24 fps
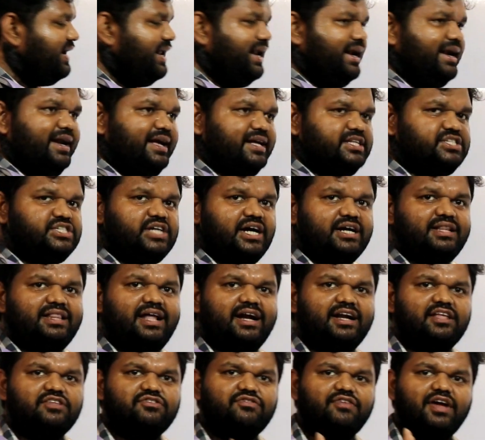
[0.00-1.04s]
in nature,
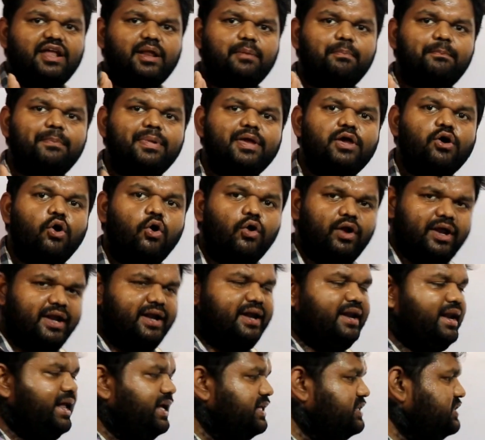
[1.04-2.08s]
that is very pure
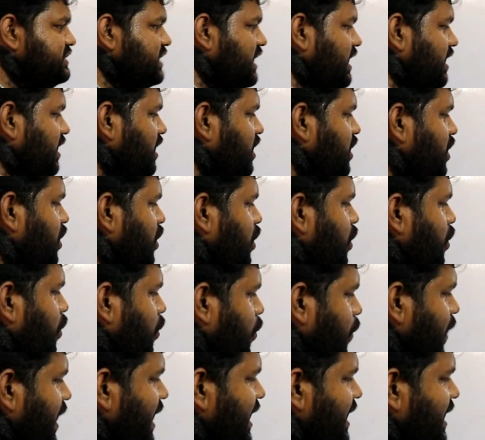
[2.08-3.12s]
in nature,
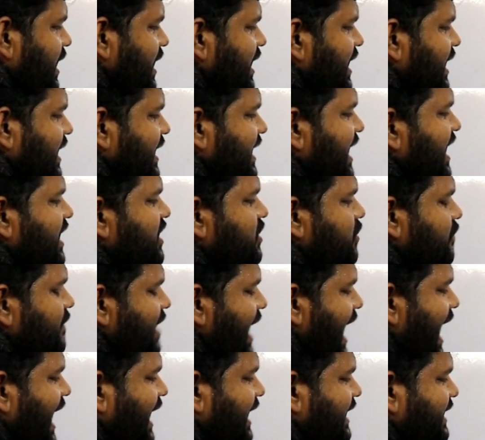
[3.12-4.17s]
will get
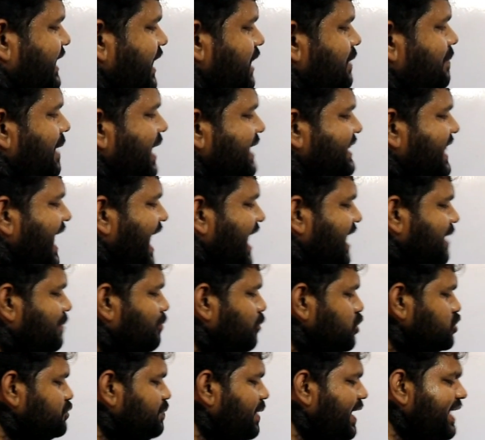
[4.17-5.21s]
reacted by the
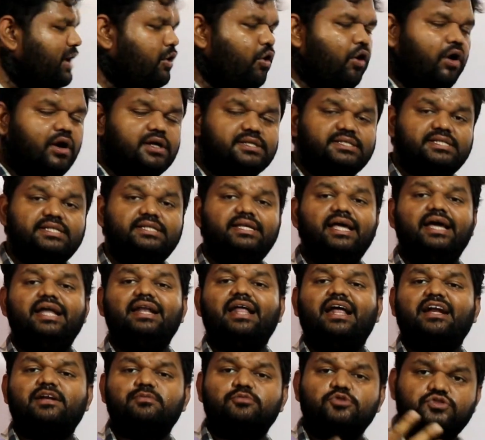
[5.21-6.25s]
atmospheric oxygen,
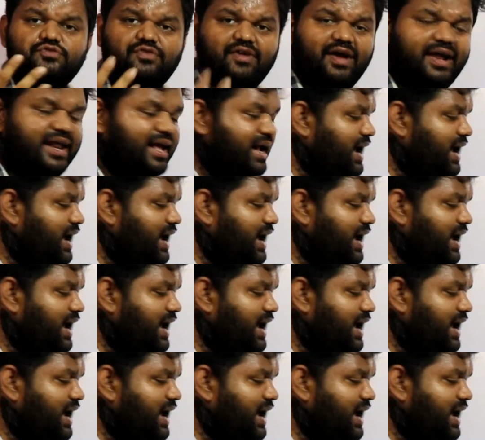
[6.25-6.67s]
atmospheric